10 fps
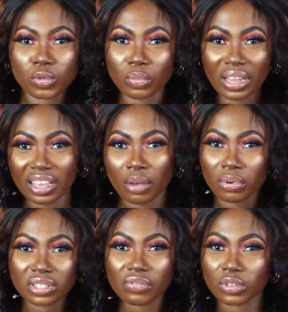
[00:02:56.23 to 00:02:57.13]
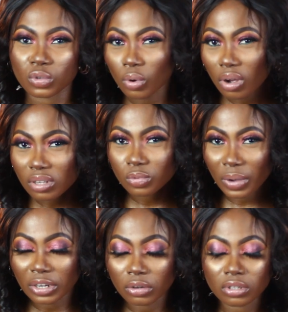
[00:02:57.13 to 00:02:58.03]
with my hair, but if it works,
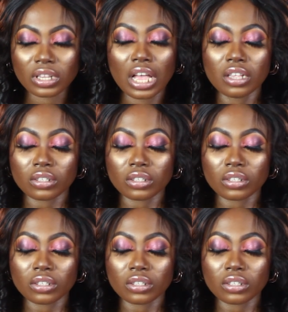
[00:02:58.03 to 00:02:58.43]
why not?